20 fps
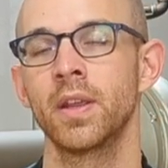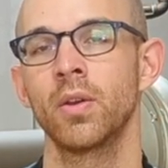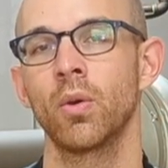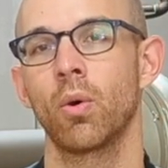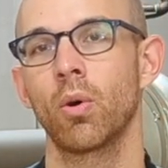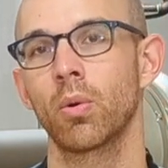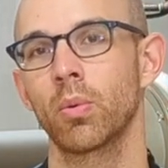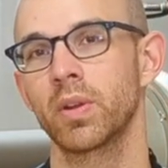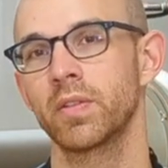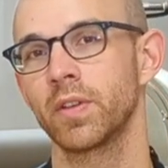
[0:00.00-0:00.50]

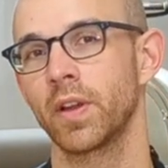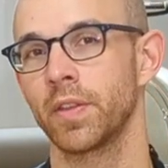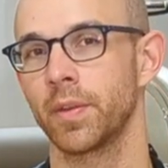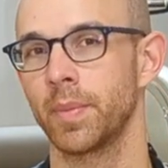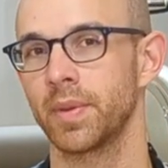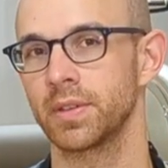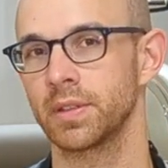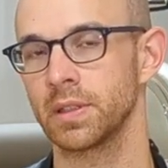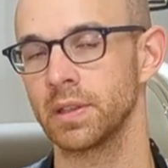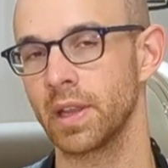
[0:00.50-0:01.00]
or we've done them
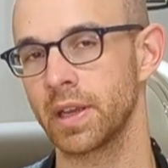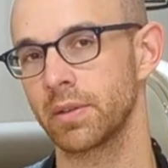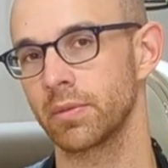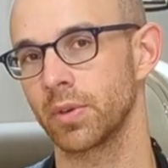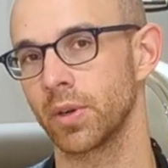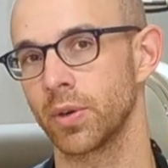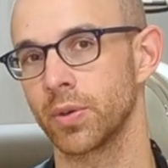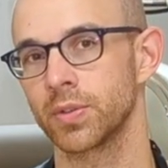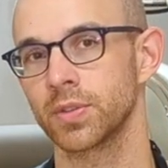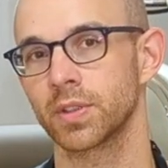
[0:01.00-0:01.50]
as a light
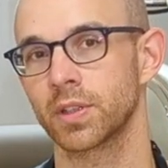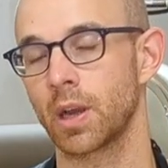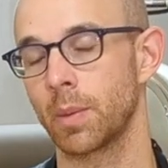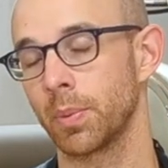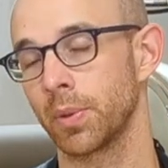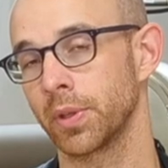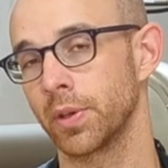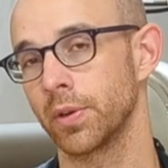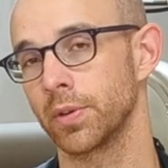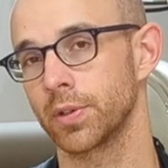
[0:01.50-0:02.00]
roast. A
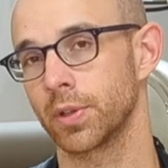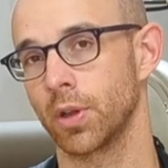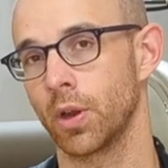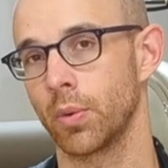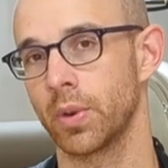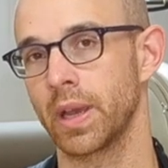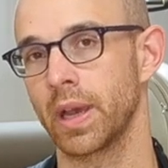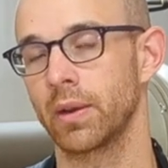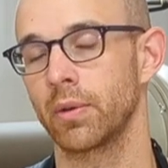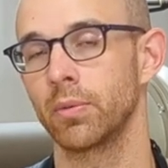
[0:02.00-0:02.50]
couple of years ago,
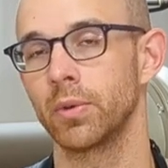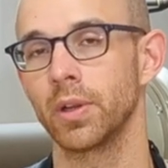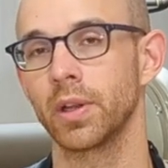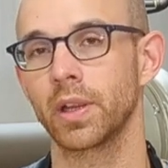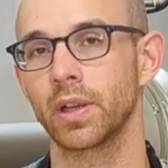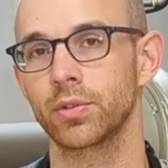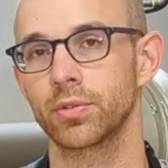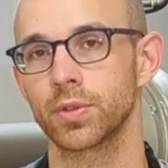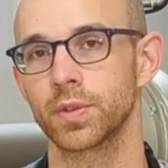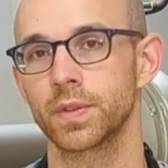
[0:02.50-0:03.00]
we had a
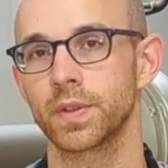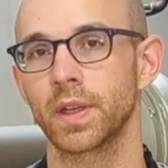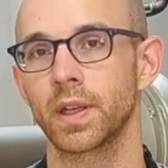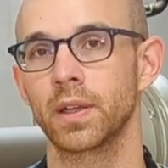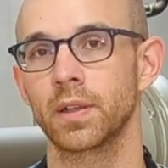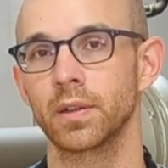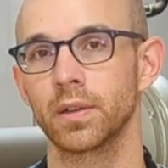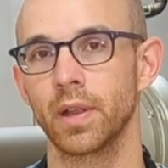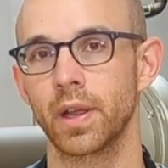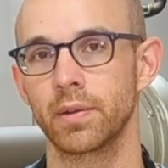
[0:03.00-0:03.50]
really
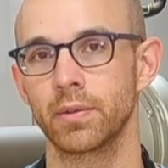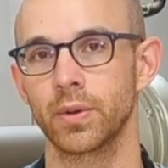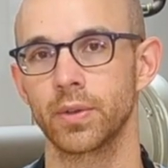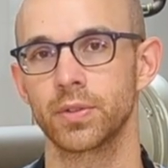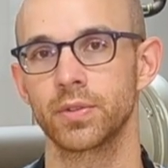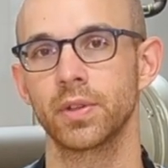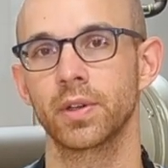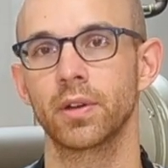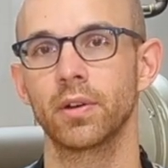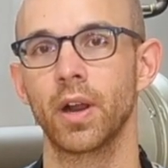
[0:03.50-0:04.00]
interesting light
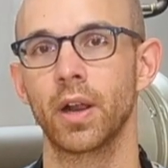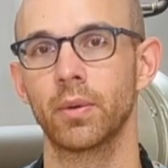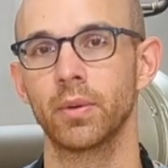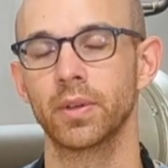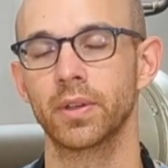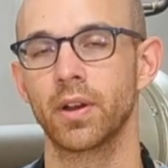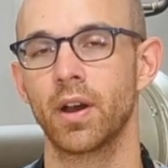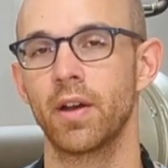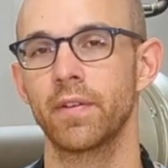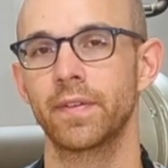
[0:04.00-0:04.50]
roast Nicaraguan
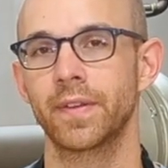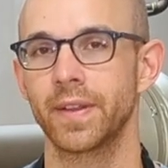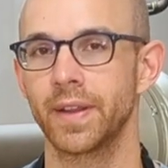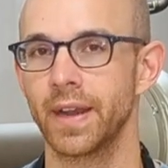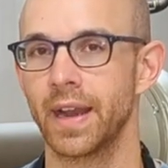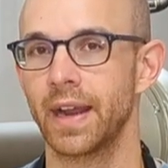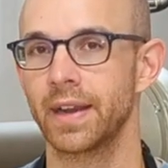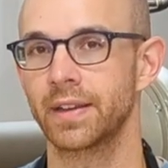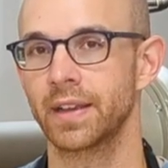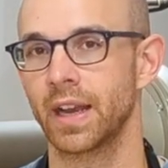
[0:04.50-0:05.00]
coffee that
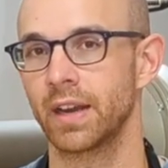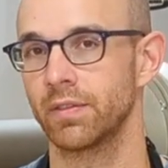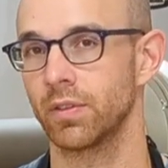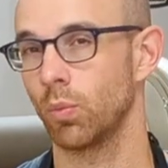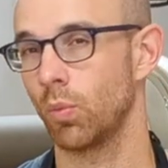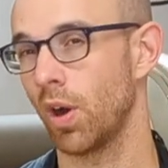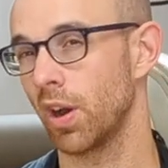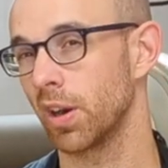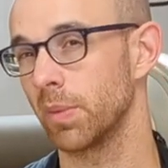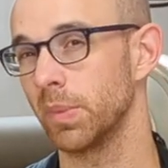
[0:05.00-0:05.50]
had kind of a
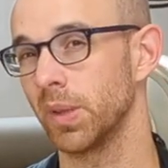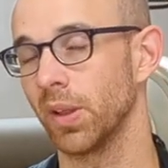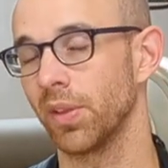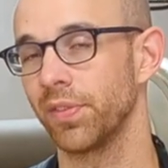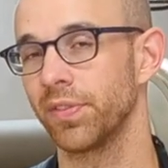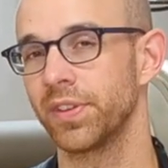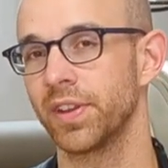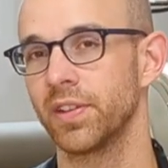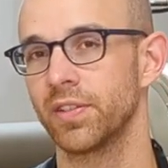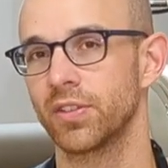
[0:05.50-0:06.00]

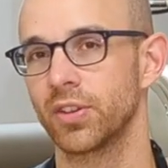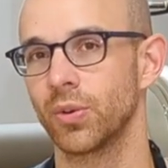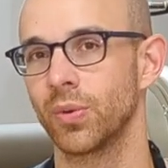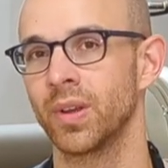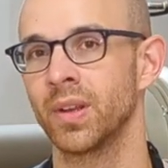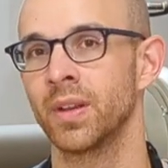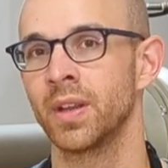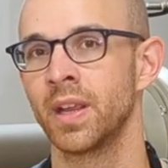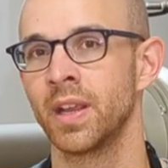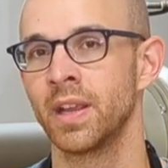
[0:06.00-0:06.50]
watermelon tint to
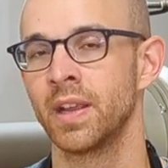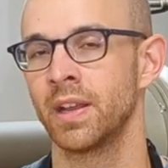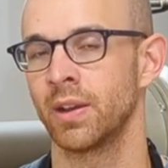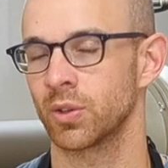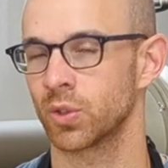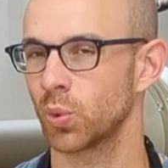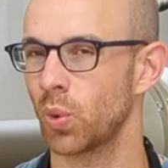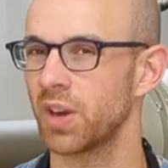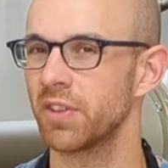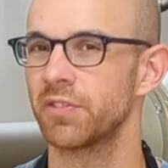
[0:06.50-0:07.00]
it. It
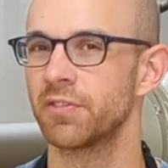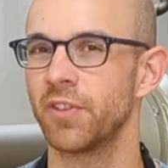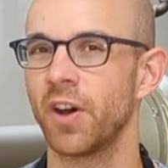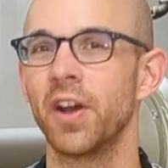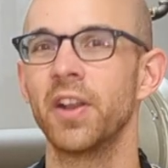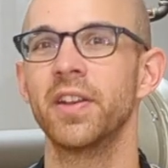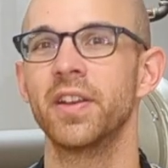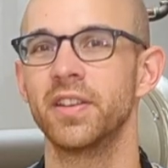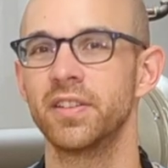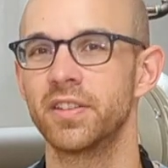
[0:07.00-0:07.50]
was quite
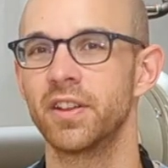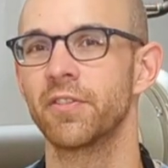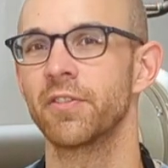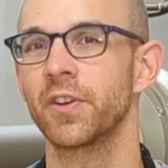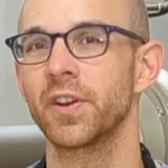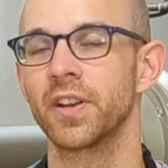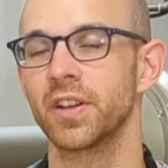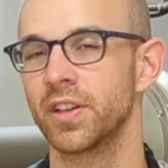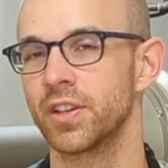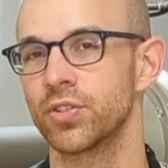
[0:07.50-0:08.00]
fun and
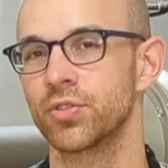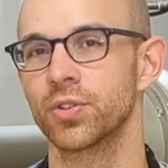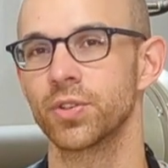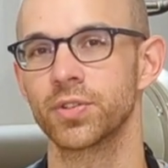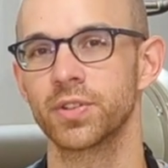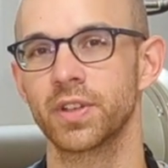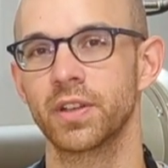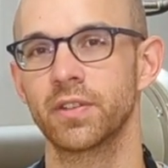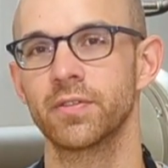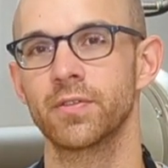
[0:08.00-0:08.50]
different and
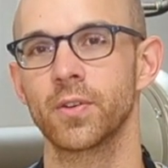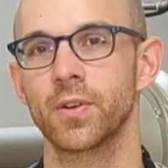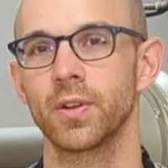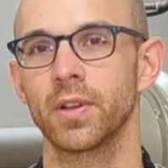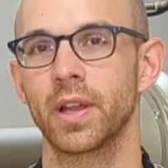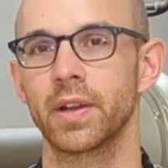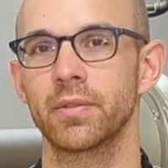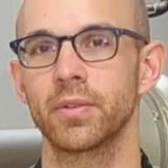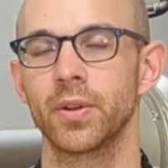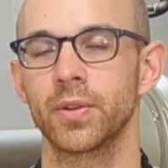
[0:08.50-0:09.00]
interesting for a
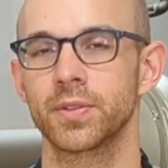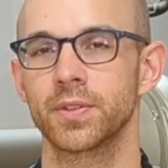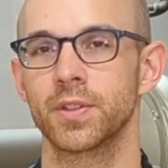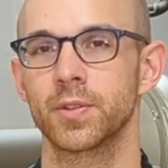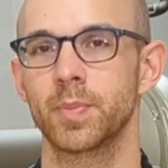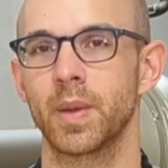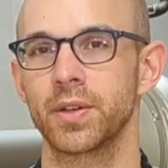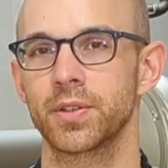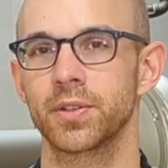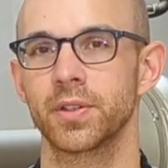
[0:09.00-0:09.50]
light roast,
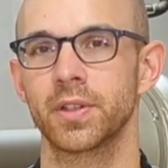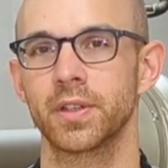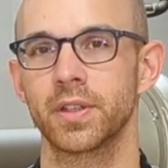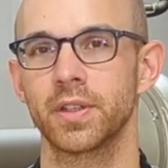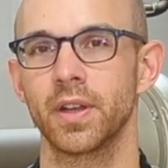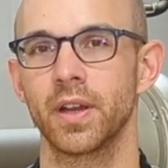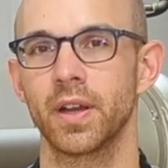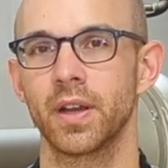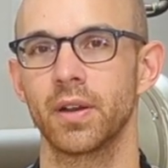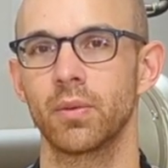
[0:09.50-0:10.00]

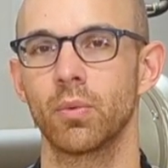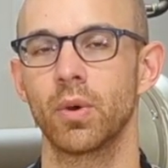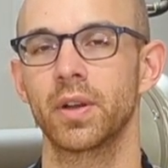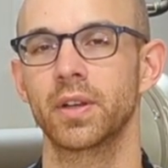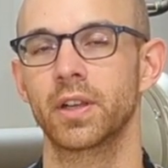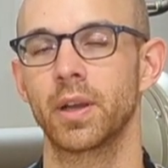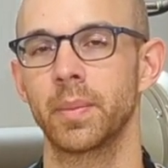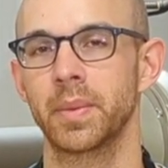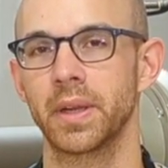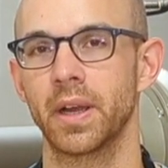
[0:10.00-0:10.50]
especially one
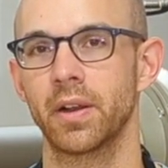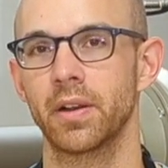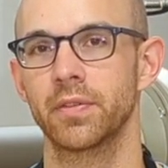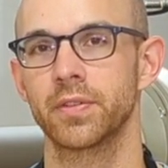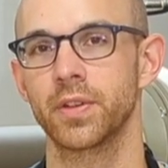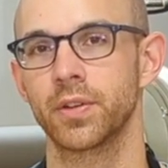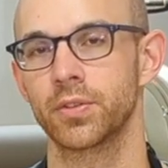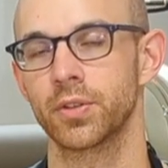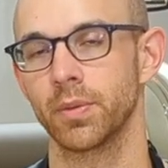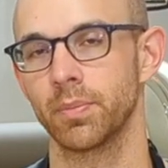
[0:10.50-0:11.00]
coming out of
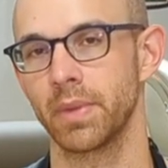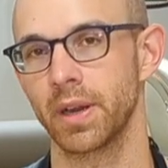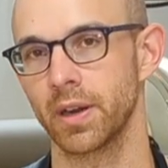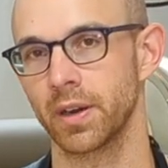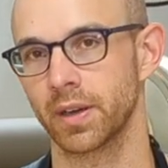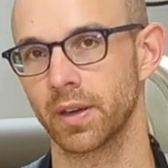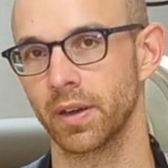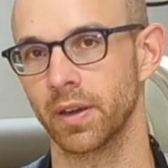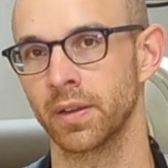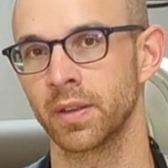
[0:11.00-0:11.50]
Central
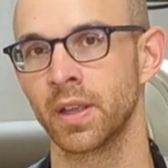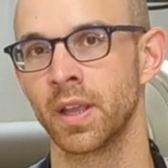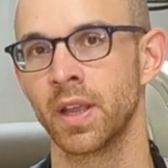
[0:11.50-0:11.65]
America.